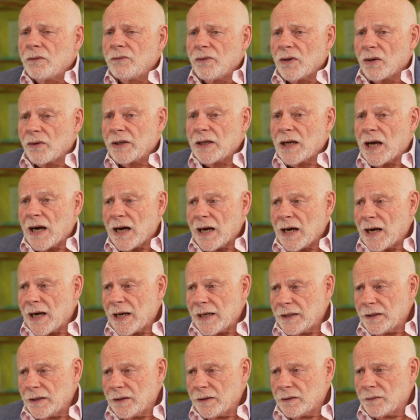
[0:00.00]
very
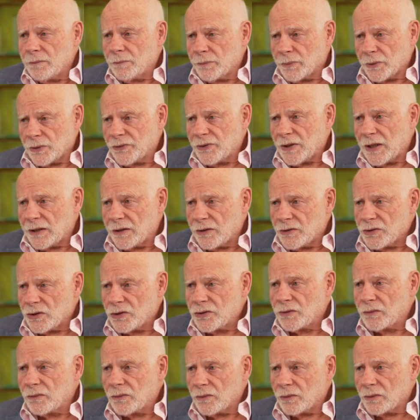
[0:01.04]
high
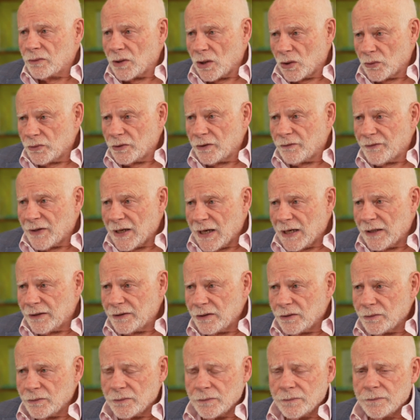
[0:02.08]
percentages of loan to
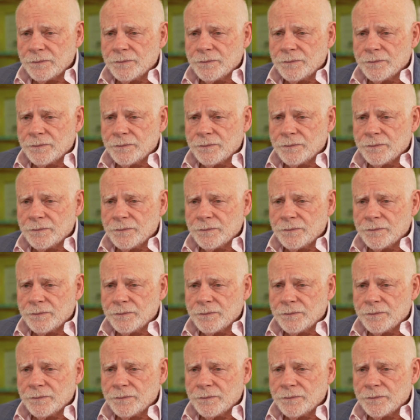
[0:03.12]
value.